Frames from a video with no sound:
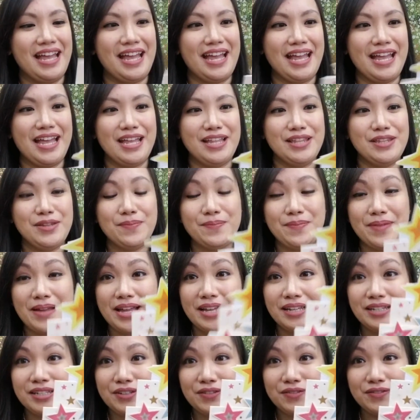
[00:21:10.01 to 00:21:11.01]
And the
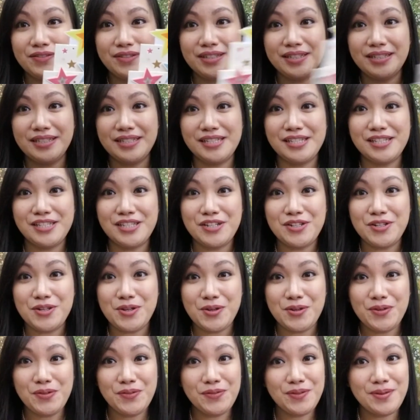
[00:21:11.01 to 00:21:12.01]
back of it is a
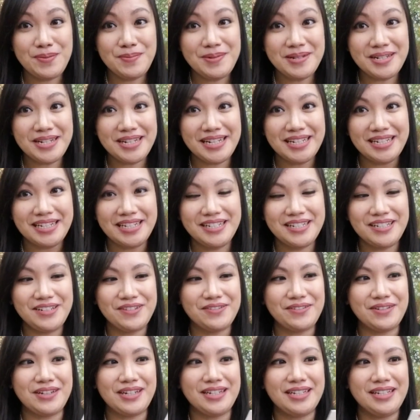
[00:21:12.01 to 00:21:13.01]
note from Jeannie, and
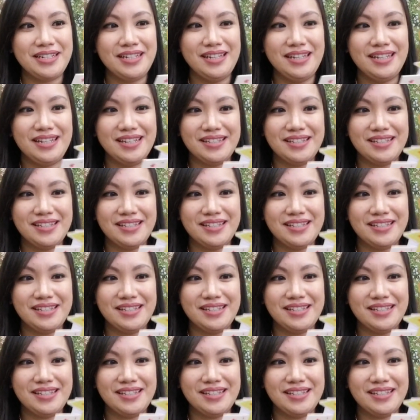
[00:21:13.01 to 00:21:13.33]
I'll read it.